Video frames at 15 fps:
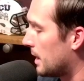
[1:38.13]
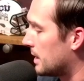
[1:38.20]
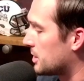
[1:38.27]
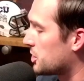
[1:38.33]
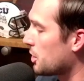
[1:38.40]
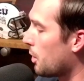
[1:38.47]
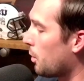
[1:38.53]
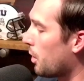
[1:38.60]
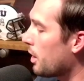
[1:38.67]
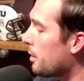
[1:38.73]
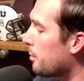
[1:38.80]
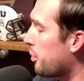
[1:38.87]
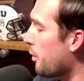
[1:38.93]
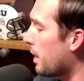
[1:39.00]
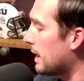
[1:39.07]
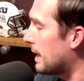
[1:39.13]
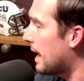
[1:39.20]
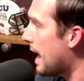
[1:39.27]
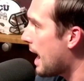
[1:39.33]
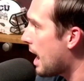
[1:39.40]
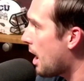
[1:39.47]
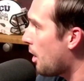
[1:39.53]
And so we're at a point
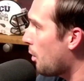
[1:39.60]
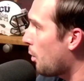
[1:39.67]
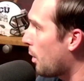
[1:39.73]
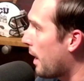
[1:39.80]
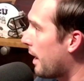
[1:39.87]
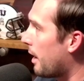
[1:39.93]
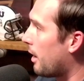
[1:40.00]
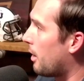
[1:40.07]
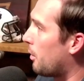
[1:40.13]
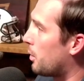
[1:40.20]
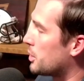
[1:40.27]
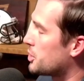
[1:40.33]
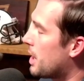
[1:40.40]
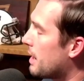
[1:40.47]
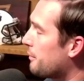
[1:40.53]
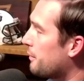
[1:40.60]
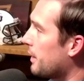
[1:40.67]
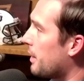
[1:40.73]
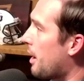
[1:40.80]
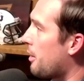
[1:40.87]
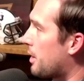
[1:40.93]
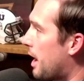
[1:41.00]
now where we're trying to
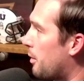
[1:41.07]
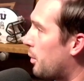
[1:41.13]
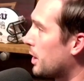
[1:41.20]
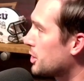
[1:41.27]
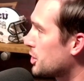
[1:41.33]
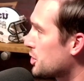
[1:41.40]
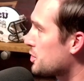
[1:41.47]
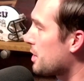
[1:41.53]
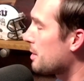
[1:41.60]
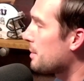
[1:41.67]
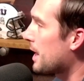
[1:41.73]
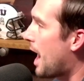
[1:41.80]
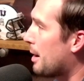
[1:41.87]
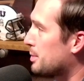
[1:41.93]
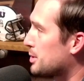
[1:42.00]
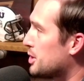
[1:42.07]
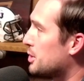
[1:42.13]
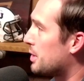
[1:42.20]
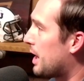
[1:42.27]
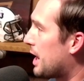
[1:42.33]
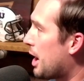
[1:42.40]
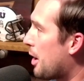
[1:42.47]
figure out okay, which streaming option
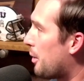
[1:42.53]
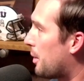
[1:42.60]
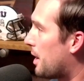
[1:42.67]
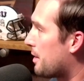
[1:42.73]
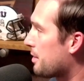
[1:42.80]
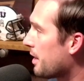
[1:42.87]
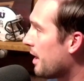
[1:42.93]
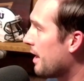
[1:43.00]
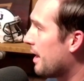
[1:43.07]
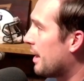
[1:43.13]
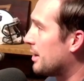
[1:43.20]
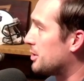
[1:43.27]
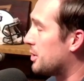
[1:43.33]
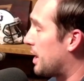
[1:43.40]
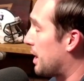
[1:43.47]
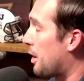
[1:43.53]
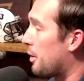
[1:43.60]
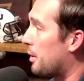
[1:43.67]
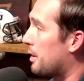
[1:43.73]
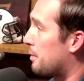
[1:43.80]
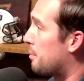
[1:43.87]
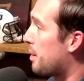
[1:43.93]
do they go with? Do they
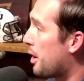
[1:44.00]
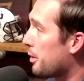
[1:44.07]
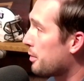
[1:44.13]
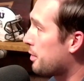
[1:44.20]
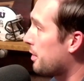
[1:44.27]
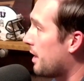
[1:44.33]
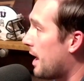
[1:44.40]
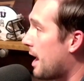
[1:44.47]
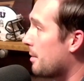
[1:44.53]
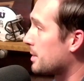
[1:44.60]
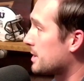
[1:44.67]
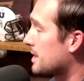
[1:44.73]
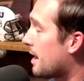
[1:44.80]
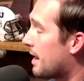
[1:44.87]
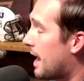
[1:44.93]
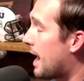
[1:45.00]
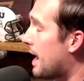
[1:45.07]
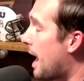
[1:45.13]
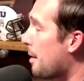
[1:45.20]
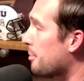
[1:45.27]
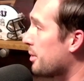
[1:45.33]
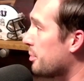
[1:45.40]
go with both Amazon and
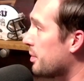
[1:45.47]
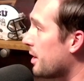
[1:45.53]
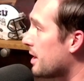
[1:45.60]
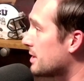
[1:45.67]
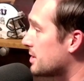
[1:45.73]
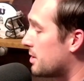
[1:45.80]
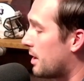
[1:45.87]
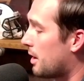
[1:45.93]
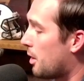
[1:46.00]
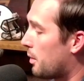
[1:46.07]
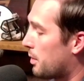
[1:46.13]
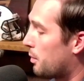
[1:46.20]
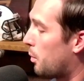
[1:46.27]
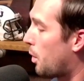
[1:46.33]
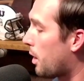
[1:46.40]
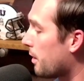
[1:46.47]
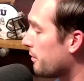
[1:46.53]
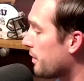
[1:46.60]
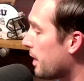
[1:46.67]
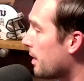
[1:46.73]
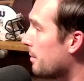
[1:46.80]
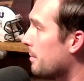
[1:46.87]
Apple Plus? Do they go with one
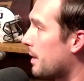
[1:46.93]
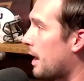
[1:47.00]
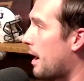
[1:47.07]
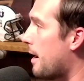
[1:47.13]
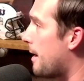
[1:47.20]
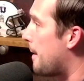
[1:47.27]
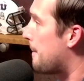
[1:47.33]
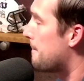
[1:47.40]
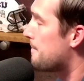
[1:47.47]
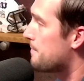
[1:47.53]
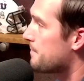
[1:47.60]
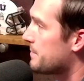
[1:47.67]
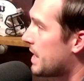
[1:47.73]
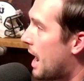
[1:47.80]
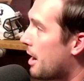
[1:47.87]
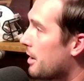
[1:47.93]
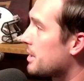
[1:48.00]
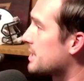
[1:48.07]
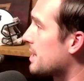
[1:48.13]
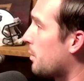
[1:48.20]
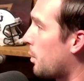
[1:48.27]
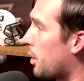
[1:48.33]
of them? Um, how
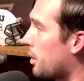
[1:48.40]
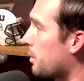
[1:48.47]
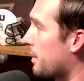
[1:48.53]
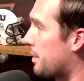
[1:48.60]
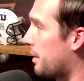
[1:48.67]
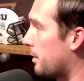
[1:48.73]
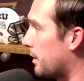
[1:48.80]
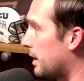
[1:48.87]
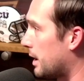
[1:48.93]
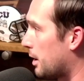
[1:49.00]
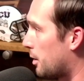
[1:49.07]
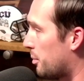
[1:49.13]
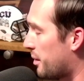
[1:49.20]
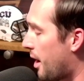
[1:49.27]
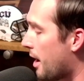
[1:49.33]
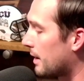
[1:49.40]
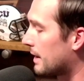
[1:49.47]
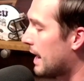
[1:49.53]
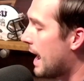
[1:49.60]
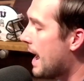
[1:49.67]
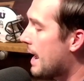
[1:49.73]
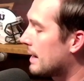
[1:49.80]
does it work with a linear
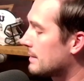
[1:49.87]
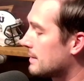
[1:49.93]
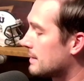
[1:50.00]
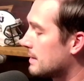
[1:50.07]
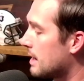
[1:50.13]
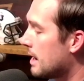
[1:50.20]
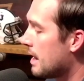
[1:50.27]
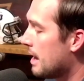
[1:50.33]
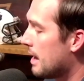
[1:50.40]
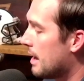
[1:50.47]
broadcast?